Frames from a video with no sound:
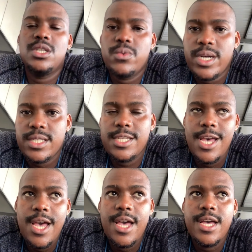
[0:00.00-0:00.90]
It was
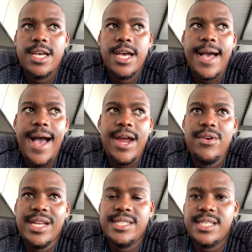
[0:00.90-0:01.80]
I
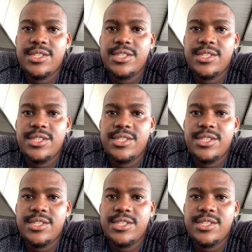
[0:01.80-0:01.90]
ran six